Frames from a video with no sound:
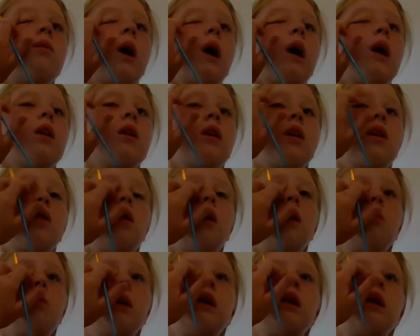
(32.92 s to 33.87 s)
By little,
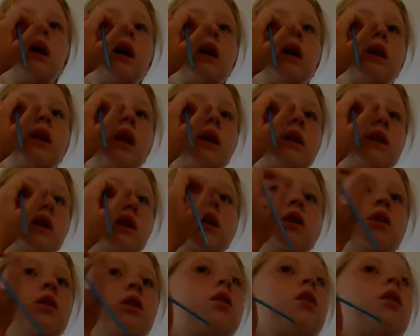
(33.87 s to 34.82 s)
I mean like that's
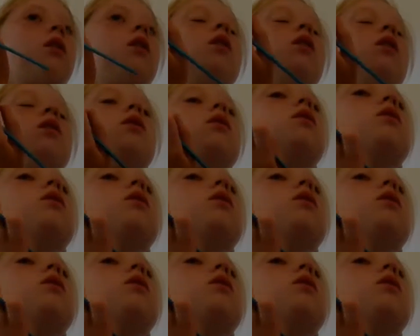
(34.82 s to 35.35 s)
easier.